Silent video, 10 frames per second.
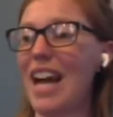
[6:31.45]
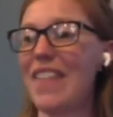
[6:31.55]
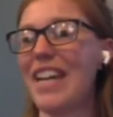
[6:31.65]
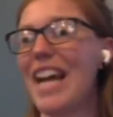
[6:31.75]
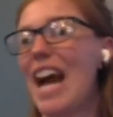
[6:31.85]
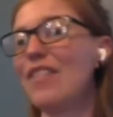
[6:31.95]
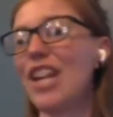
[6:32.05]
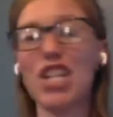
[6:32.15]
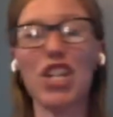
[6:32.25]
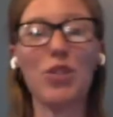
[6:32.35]
I think I have
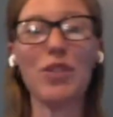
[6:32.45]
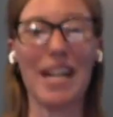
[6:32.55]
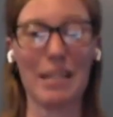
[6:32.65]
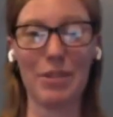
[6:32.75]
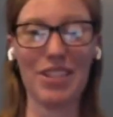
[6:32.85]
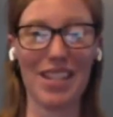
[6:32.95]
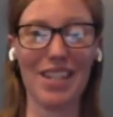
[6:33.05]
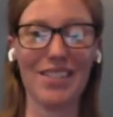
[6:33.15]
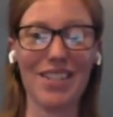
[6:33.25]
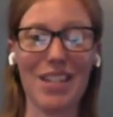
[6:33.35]
like 2 textbooks sitting
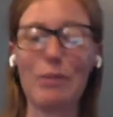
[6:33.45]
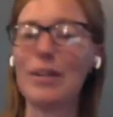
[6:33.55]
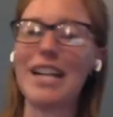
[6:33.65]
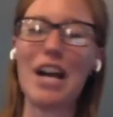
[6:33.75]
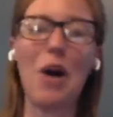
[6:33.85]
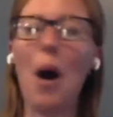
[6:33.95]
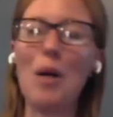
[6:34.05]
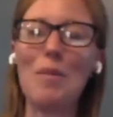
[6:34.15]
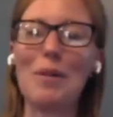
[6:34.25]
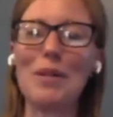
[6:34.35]
on this table right now, all
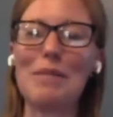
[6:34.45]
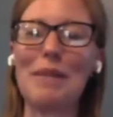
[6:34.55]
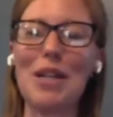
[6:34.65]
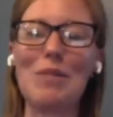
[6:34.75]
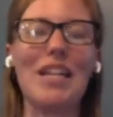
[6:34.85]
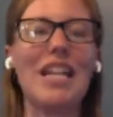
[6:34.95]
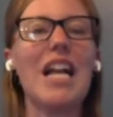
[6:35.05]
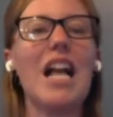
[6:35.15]
about risk management.